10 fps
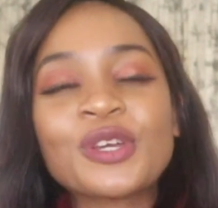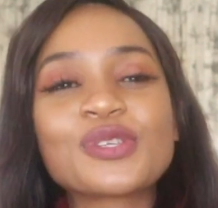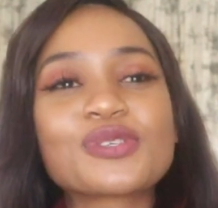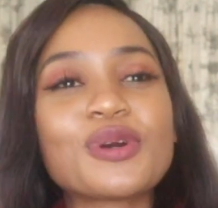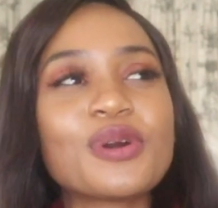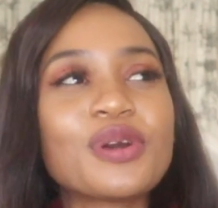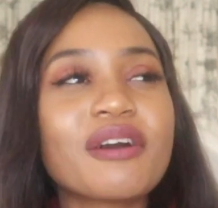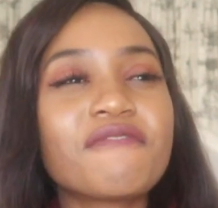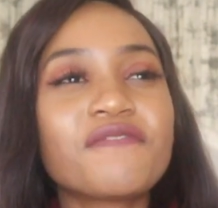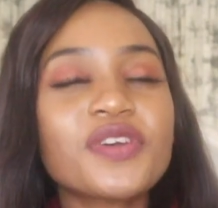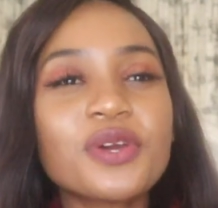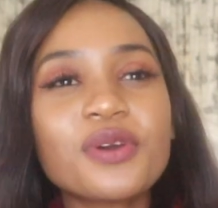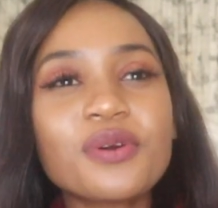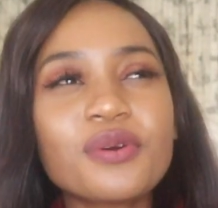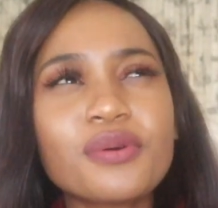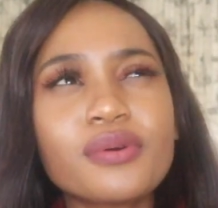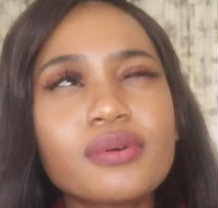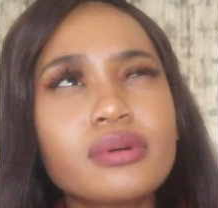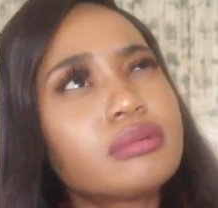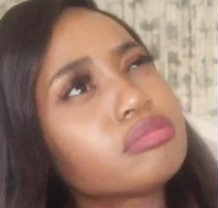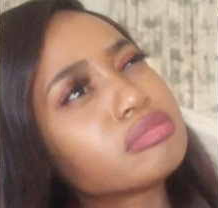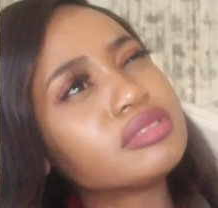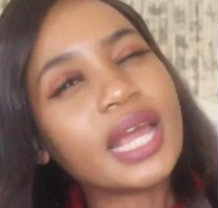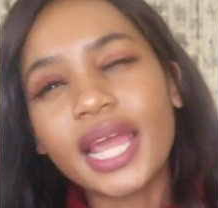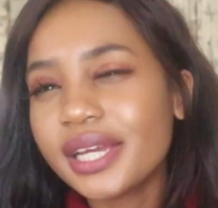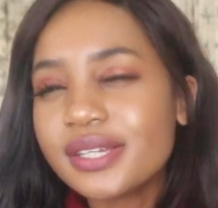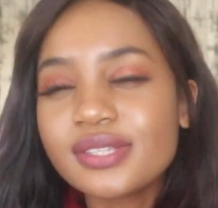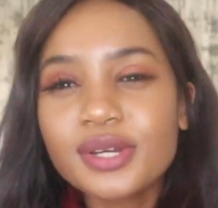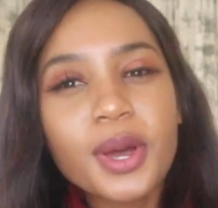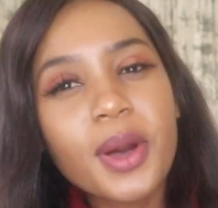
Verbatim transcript: so a few days ago,